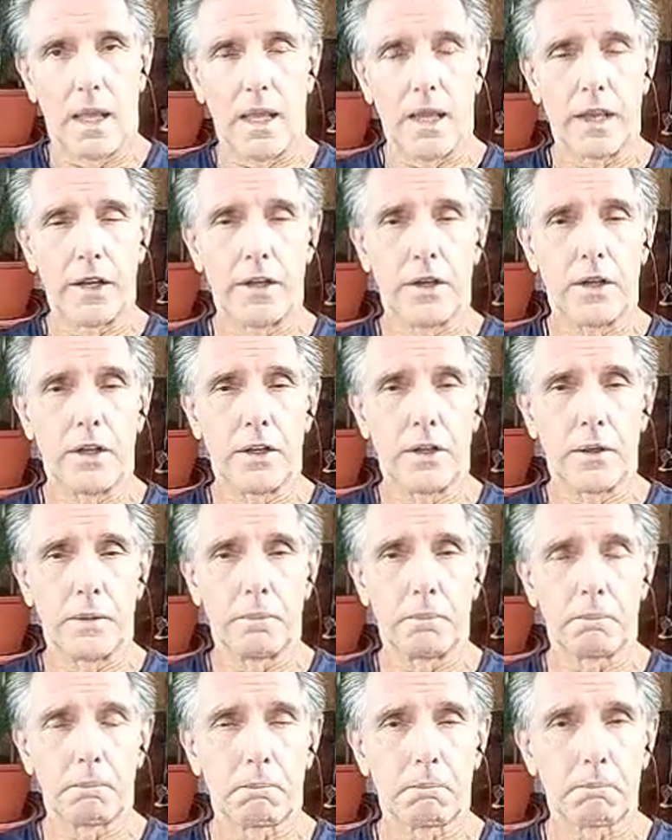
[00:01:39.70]
And
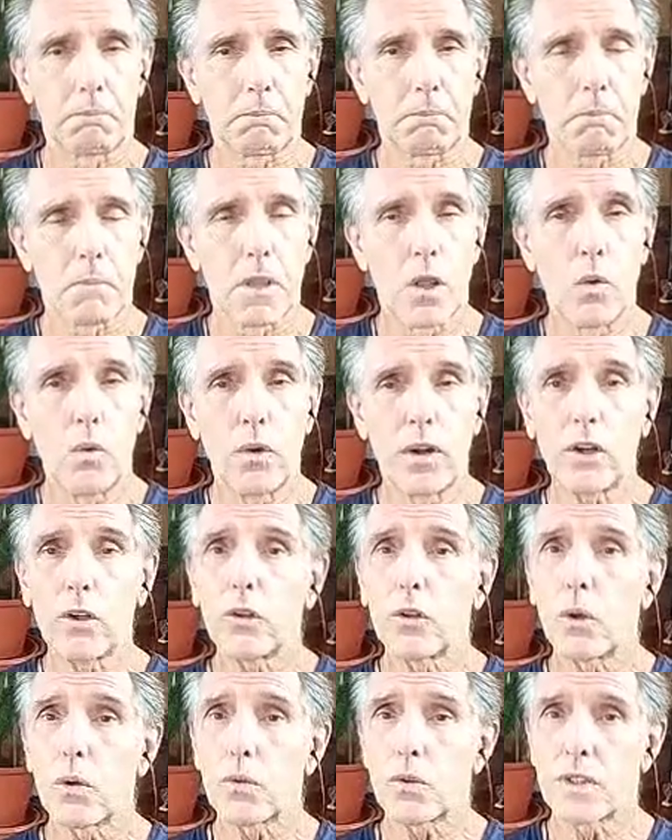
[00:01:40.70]

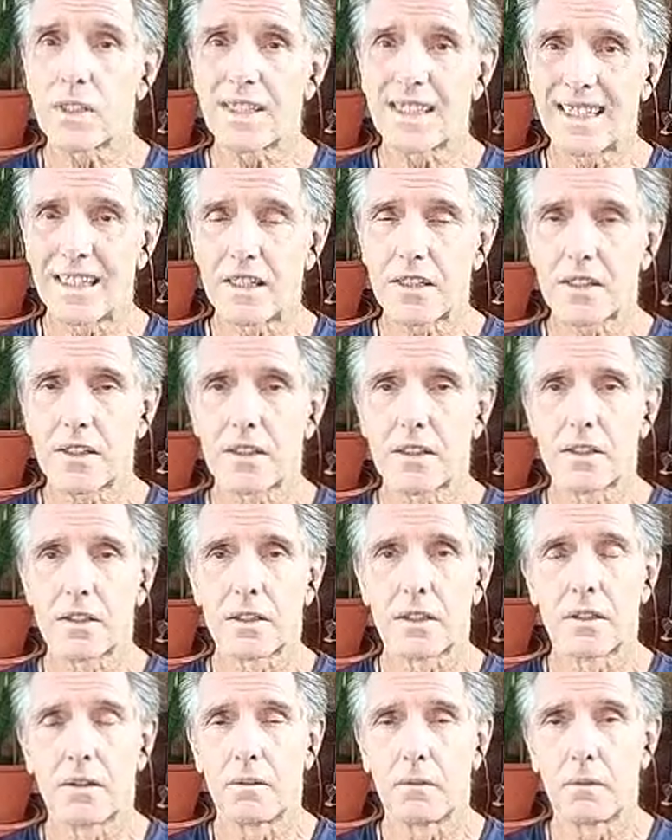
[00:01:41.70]
where do those
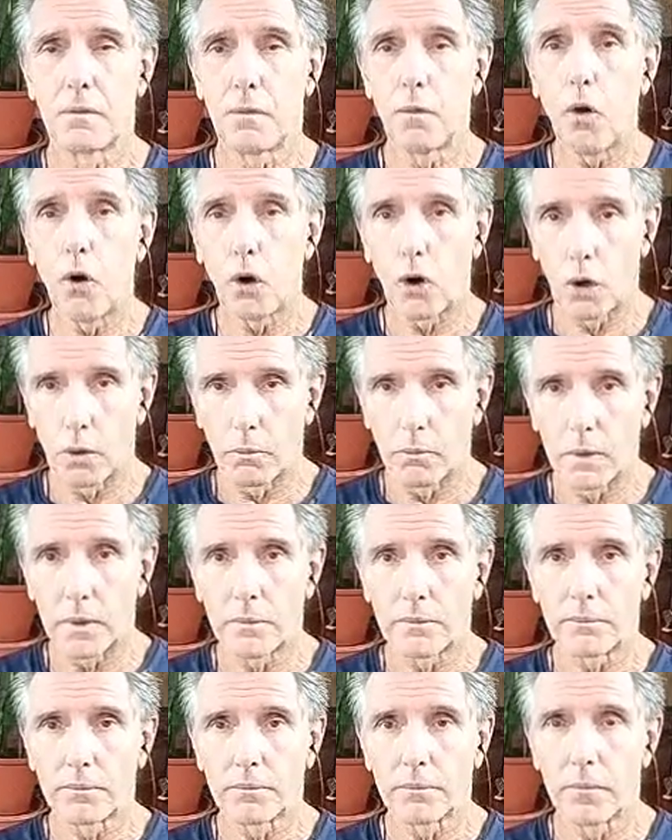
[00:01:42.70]
cysts form?
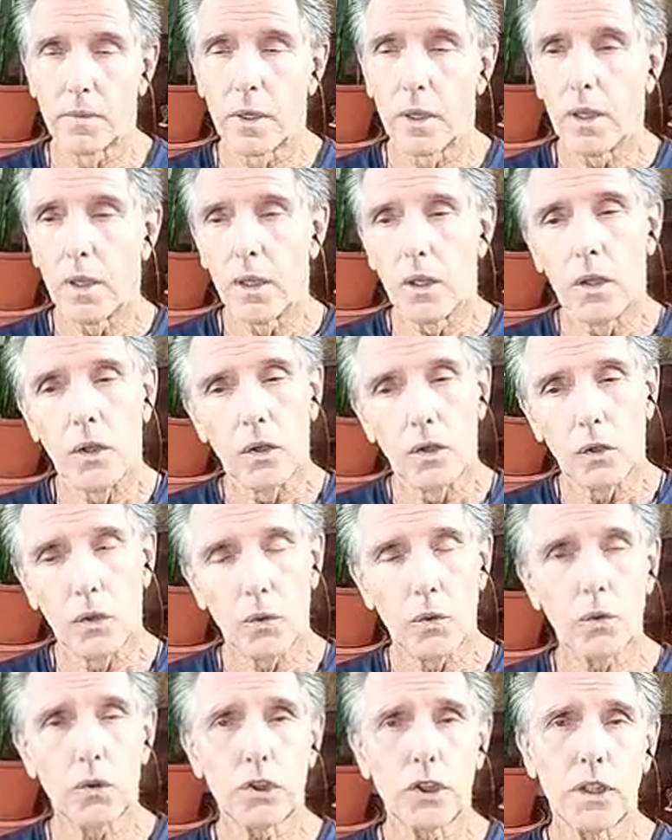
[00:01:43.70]

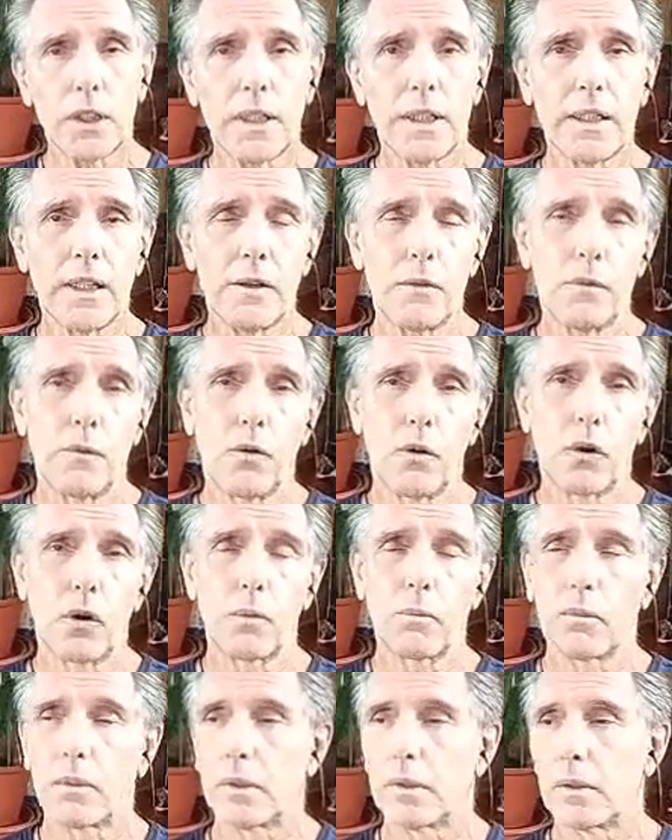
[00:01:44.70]
Usually they
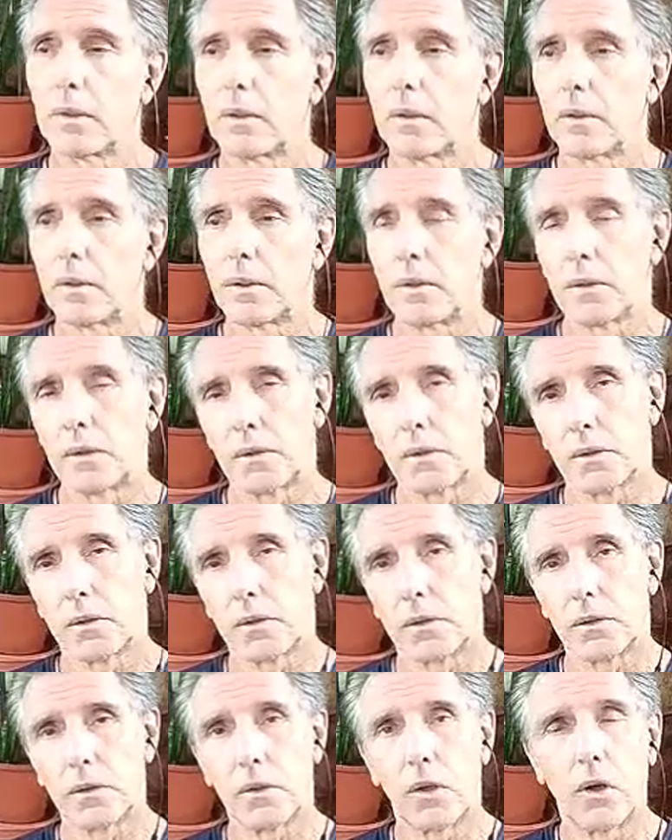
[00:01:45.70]
form
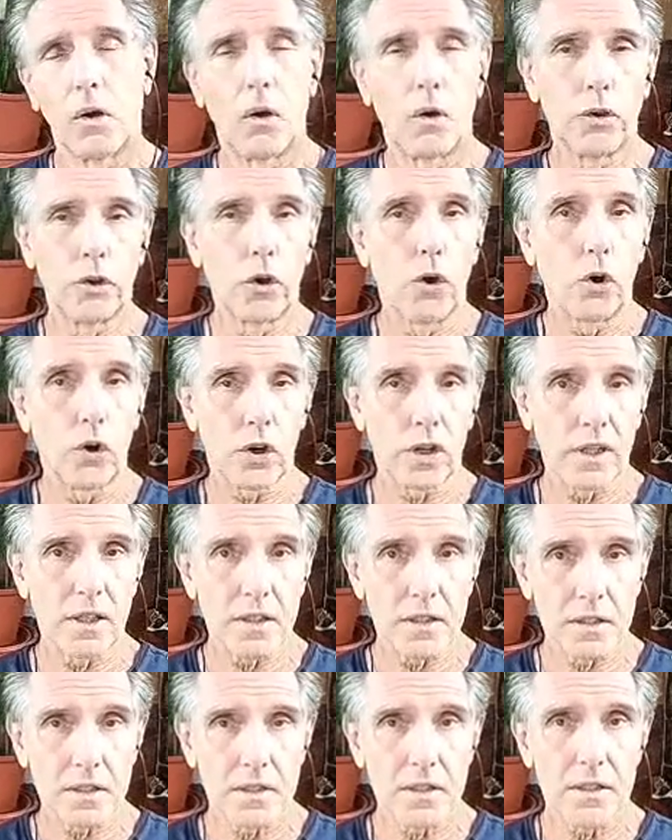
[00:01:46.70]
on
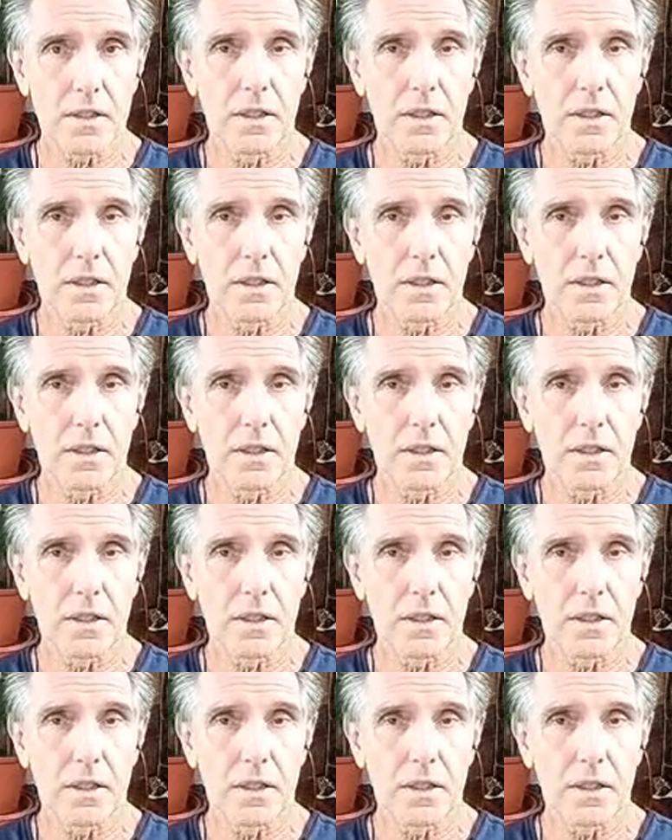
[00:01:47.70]
organs,